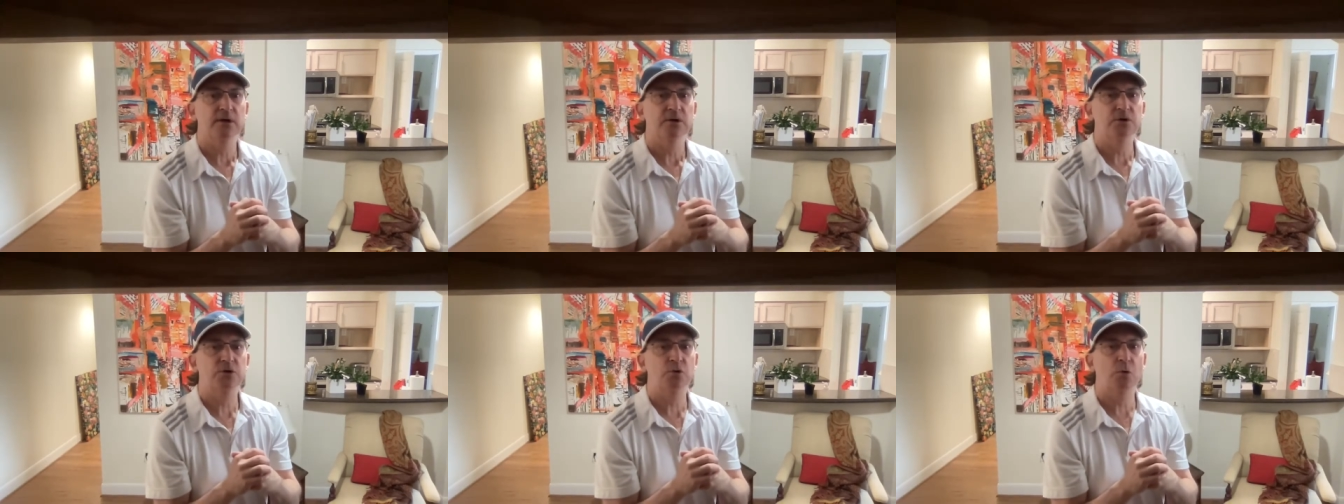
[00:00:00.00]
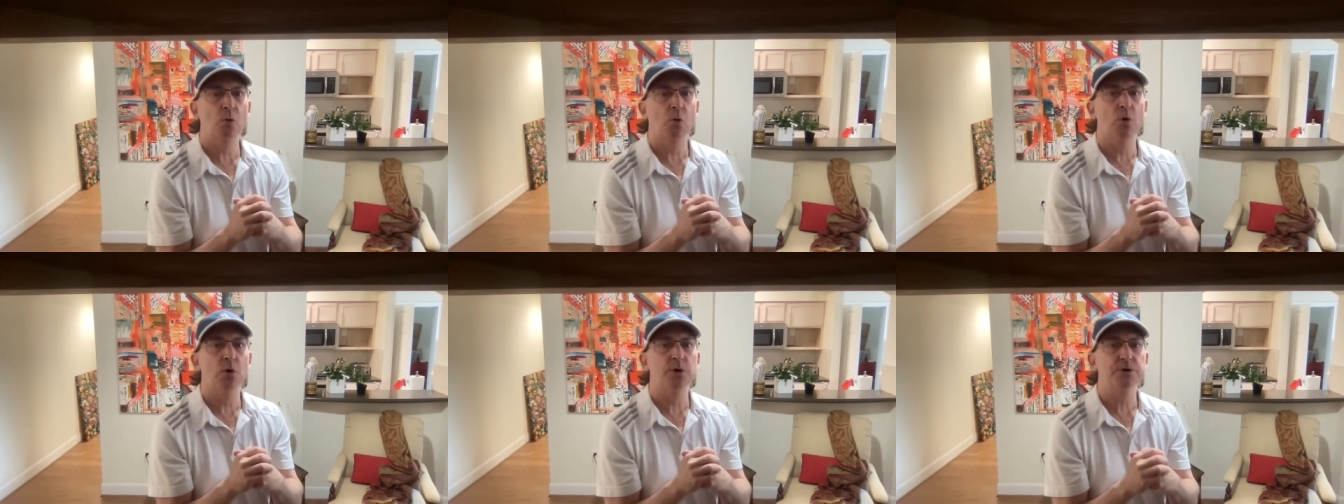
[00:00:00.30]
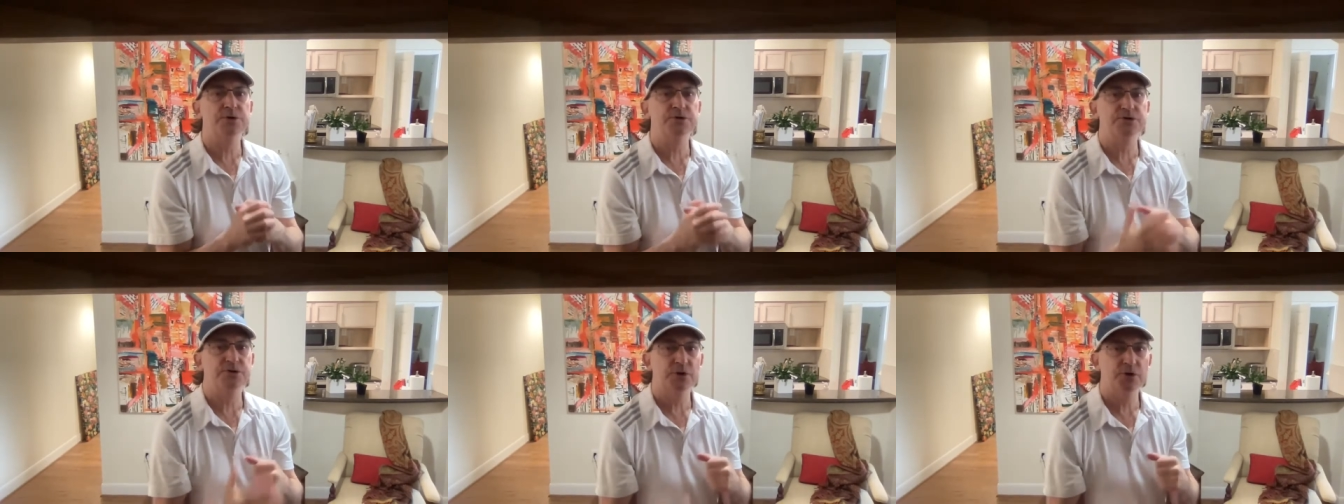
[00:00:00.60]

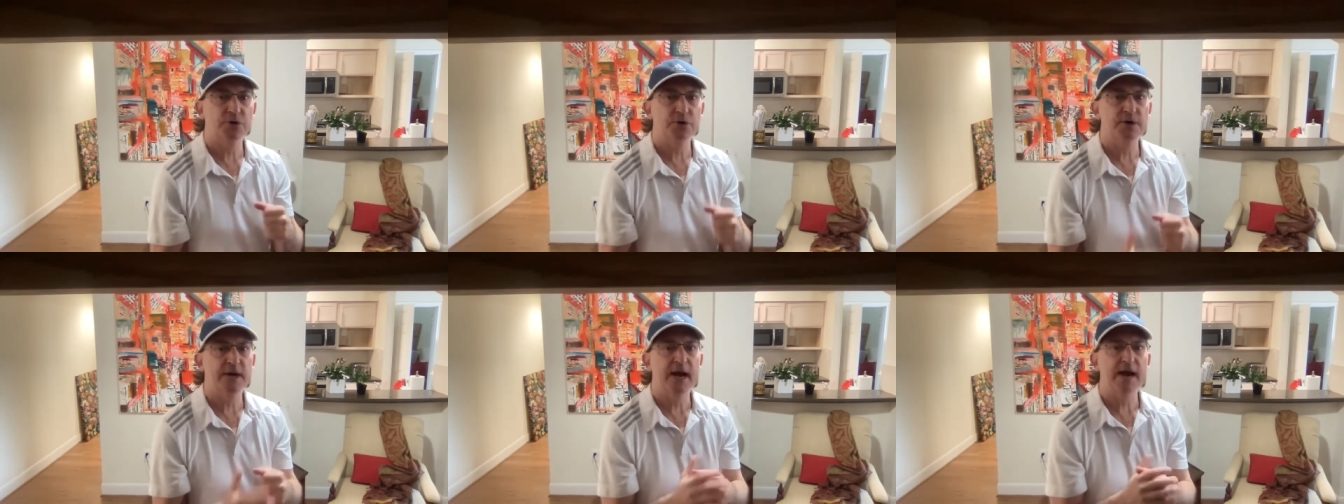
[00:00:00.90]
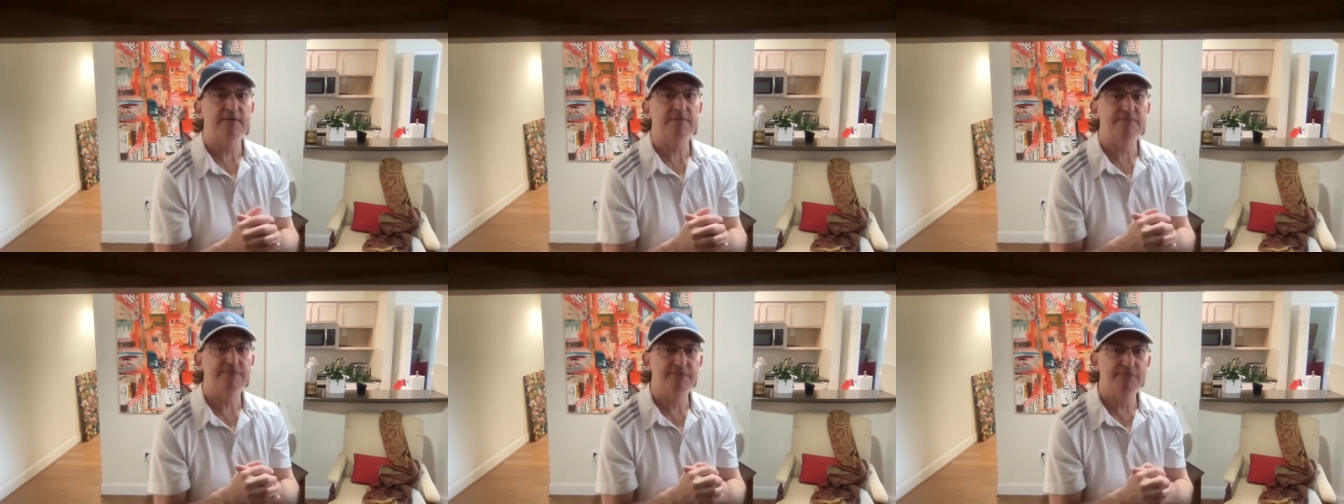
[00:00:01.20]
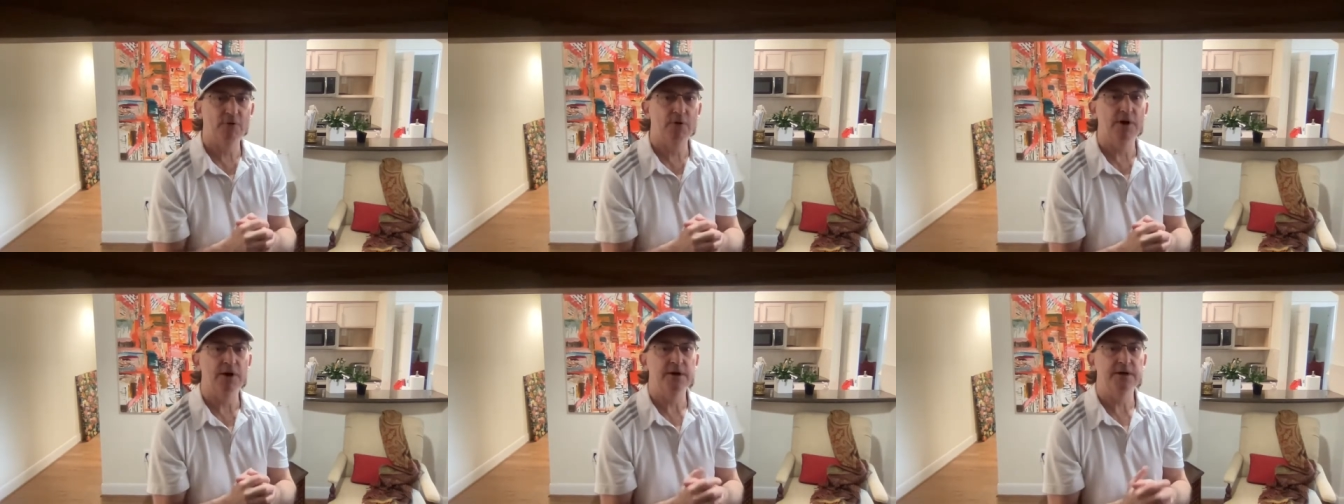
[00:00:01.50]
towards turn that
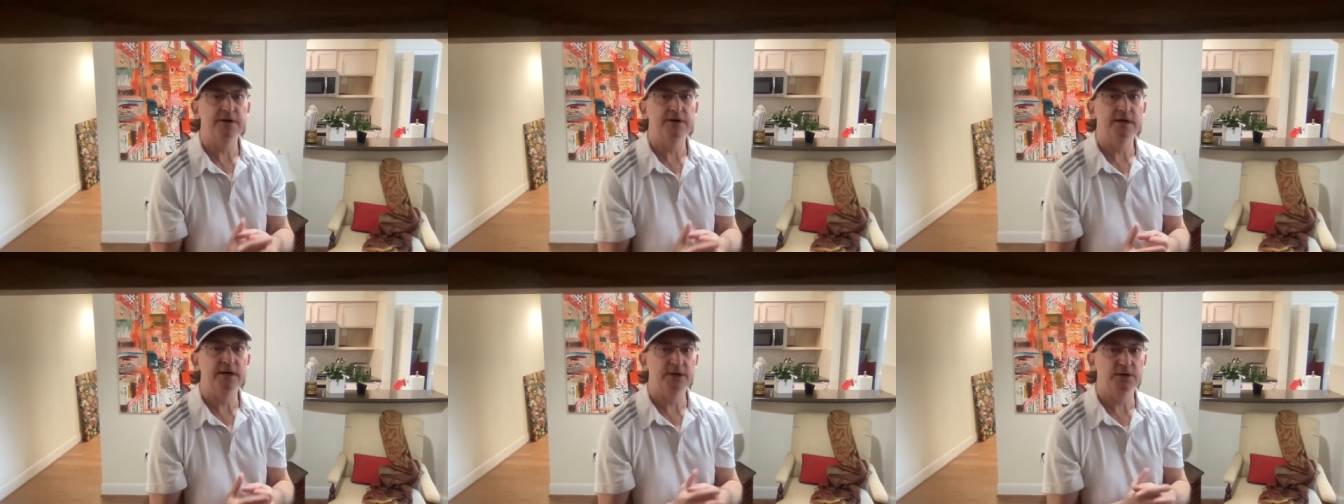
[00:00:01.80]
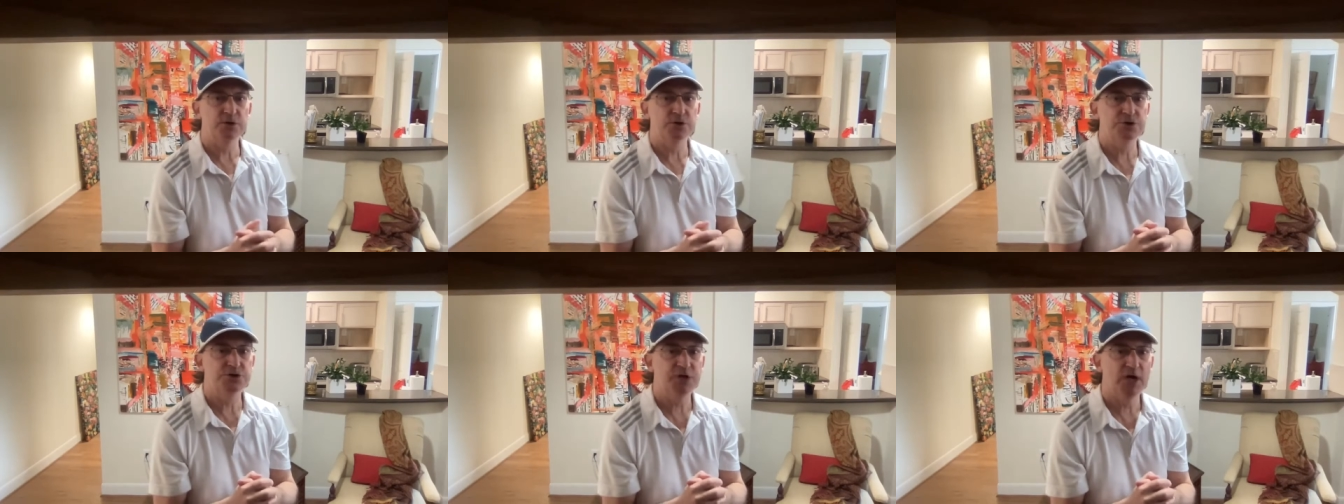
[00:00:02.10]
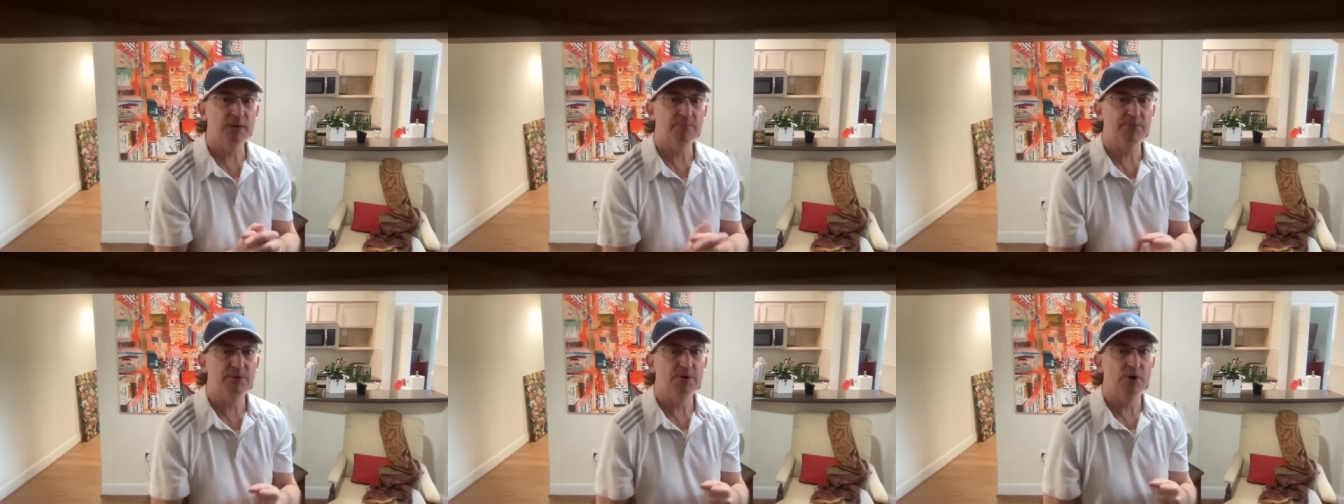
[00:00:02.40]
foot that you're
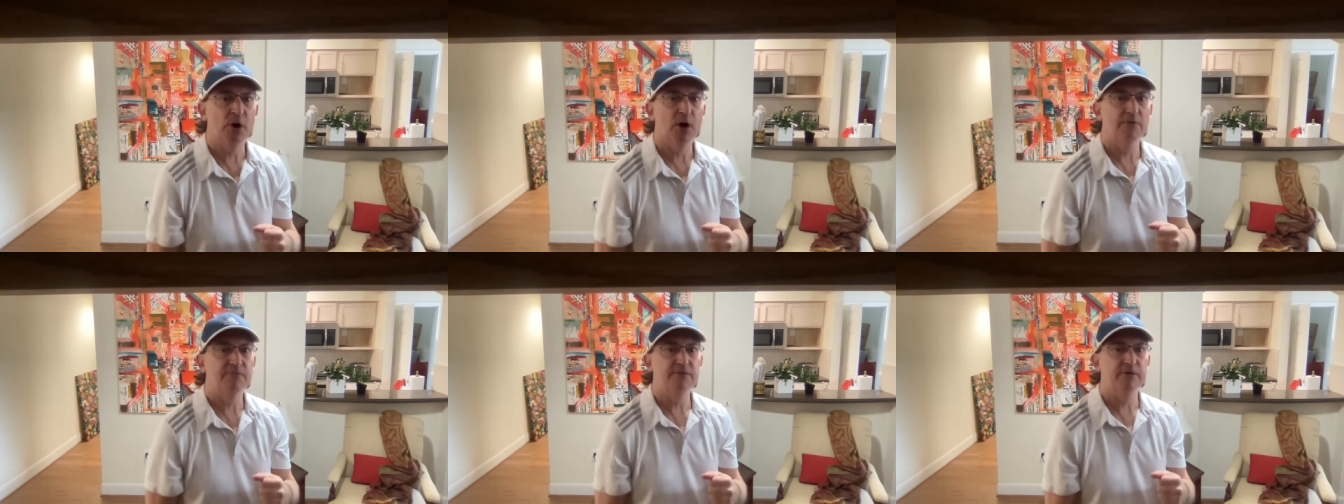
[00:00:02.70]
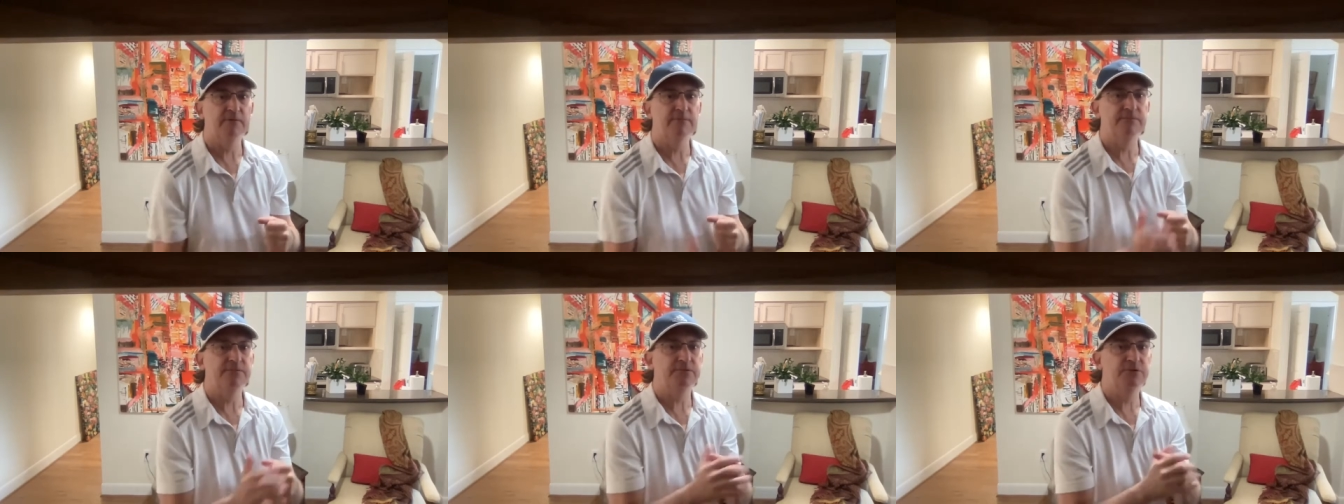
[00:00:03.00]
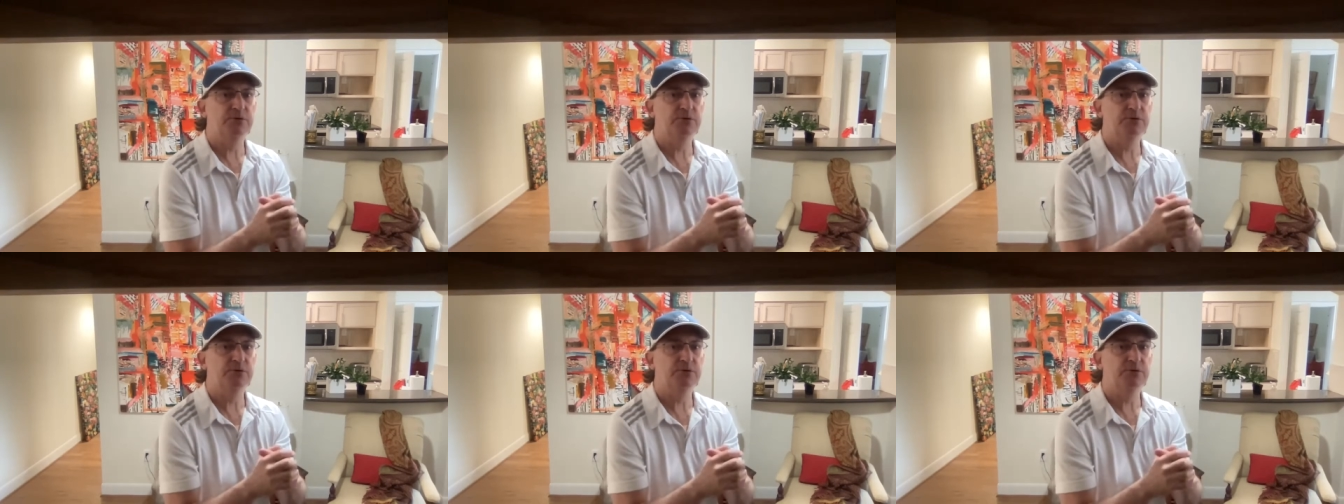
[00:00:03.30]
jumping off of